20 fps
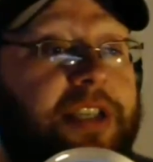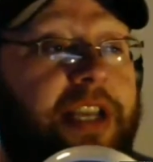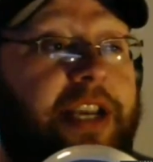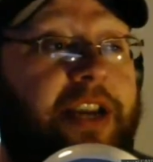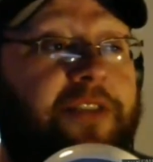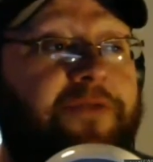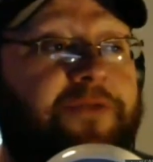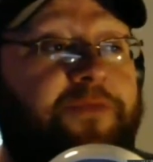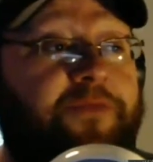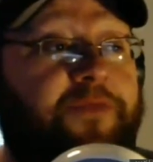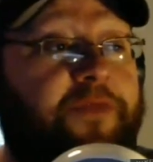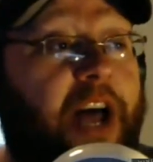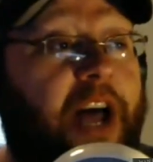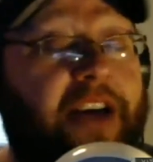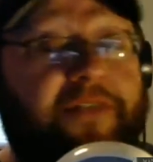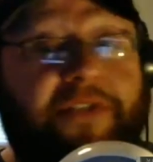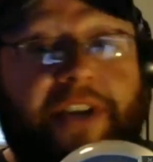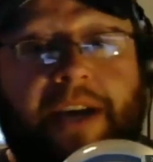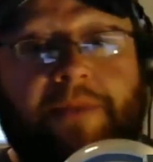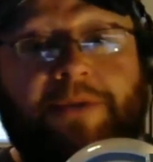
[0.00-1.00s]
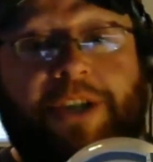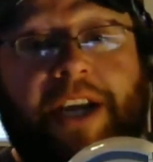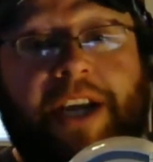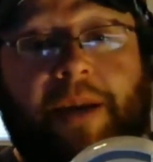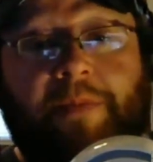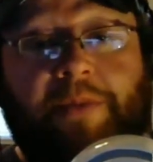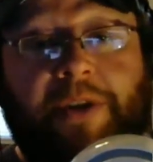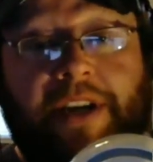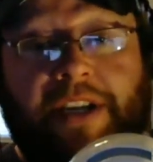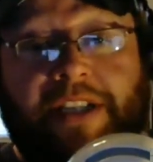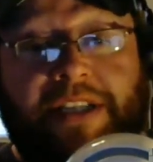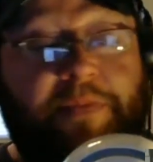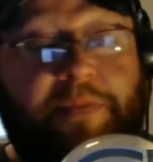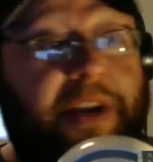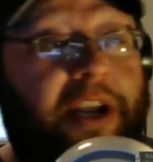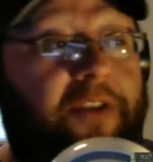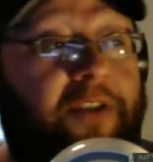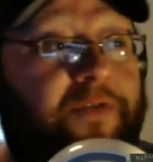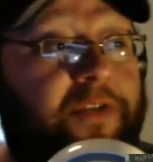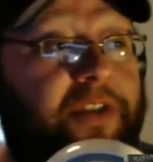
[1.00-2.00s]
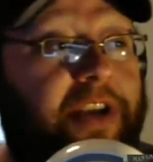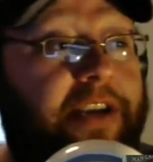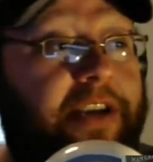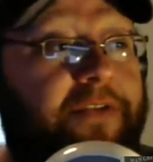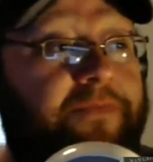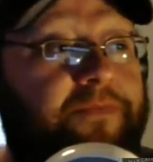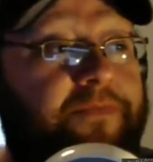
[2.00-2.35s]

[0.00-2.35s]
like a 5-time champion, and it's been out for like